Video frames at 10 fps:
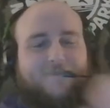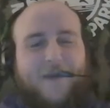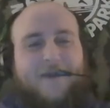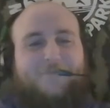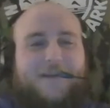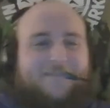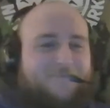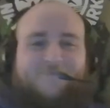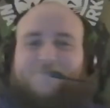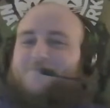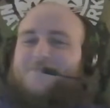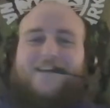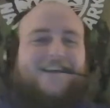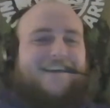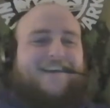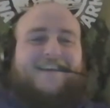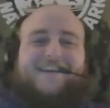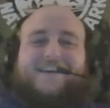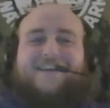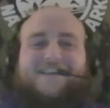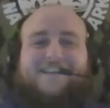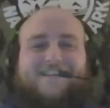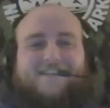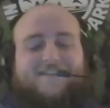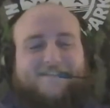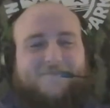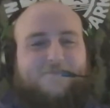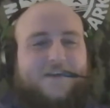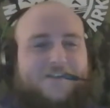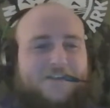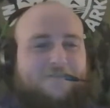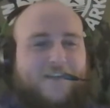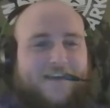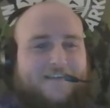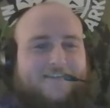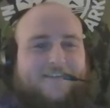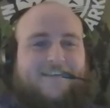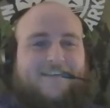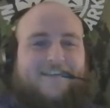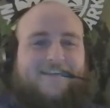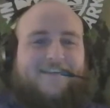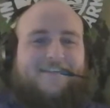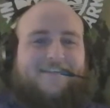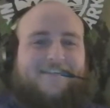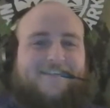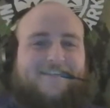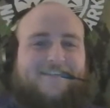Honorable mention would be Illinois. Not for stepping back, but moving forward.